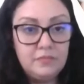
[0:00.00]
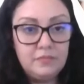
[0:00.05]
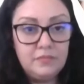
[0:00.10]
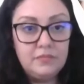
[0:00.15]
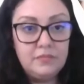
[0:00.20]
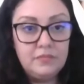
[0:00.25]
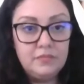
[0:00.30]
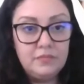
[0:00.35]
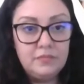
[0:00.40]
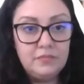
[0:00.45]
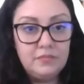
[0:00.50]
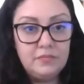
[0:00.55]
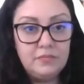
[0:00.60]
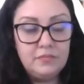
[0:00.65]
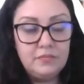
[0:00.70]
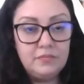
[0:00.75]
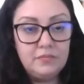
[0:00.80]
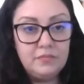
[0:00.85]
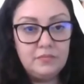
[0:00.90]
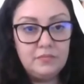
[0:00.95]

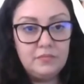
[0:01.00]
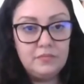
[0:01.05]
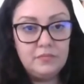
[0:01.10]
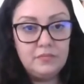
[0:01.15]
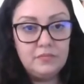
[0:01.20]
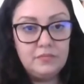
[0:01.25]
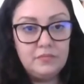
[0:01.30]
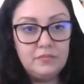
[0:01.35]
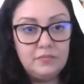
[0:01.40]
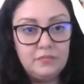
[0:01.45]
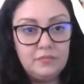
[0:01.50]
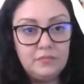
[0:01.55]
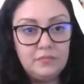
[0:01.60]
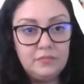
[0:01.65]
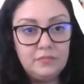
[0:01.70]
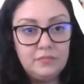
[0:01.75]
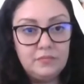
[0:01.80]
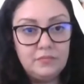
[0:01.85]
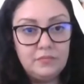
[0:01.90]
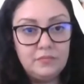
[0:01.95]

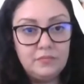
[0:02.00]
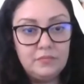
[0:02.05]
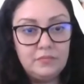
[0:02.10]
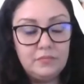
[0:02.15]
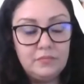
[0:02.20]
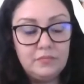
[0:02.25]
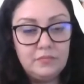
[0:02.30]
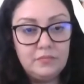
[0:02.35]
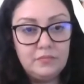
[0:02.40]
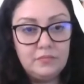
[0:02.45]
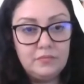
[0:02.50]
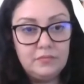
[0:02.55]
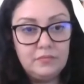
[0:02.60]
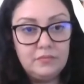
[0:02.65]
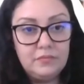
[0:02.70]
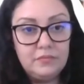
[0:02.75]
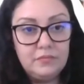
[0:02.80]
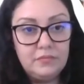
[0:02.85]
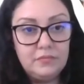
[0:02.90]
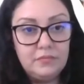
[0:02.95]

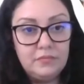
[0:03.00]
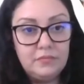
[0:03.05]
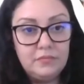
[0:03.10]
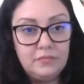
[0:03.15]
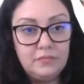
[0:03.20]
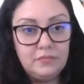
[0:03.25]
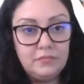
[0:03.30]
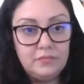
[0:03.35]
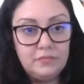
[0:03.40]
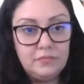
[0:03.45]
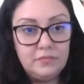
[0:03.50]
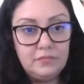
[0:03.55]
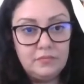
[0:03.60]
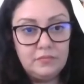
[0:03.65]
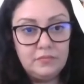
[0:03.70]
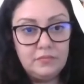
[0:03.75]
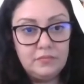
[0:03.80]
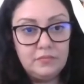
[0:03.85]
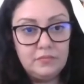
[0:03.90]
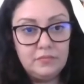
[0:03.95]

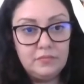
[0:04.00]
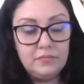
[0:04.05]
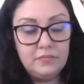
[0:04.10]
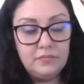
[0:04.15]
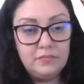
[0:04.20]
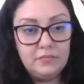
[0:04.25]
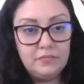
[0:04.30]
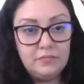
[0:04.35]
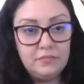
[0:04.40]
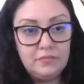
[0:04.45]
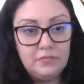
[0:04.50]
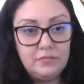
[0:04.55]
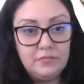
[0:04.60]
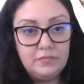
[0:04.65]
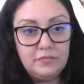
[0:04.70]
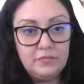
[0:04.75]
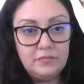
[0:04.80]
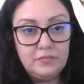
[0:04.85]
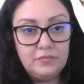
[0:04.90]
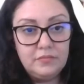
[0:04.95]

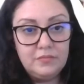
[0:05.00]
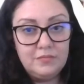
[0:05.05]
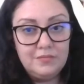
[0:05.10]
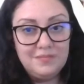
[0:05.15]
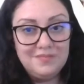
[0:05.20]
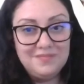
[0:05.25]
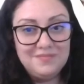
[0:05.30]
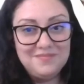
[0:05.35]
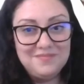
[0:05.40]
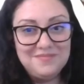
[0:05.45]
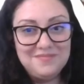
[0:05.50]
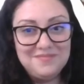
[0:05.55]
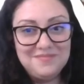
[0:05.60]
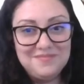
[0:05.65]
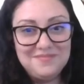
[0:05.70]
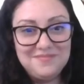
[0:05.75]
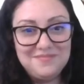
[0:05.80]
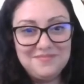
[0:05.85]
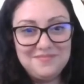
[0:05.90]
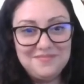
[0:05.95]

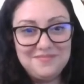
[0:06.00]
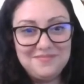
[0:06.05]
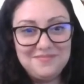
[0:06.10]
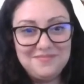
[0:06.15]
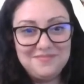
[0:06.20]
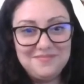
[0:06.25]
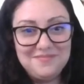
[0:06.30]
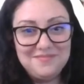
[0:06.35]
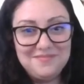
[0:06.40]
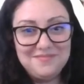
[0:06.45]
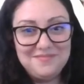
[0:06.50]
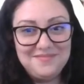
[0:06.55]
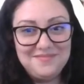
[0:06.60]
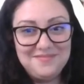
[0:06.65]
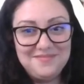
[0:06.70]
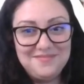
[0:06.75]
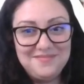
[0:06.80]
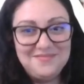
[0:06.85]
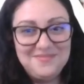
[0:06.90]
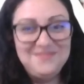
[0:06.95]

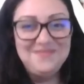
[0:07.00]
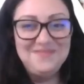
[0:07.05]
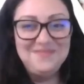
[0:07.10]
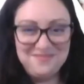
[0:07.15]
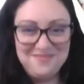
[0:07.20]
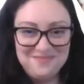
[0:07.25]
(not speaking)